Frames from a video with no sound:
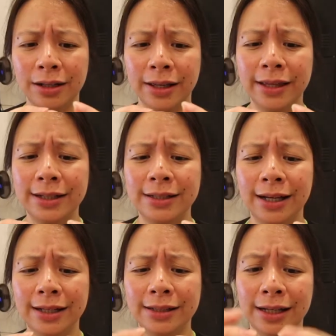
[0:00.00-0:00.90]
This
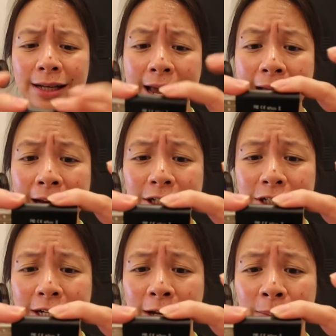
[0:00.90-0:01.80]
is an
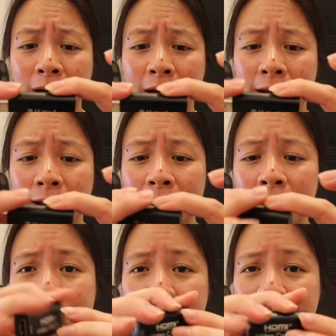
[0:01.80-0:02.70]

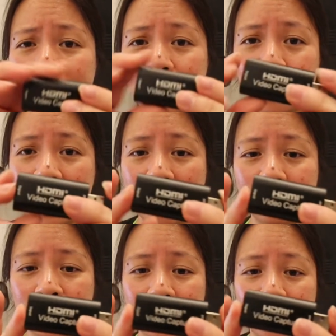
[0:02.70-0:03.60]
HDMI video
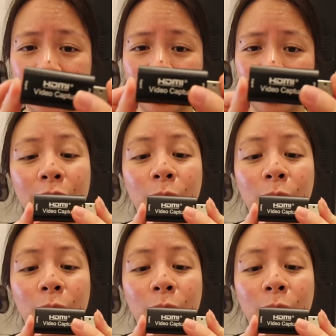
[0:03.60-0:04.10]
capture.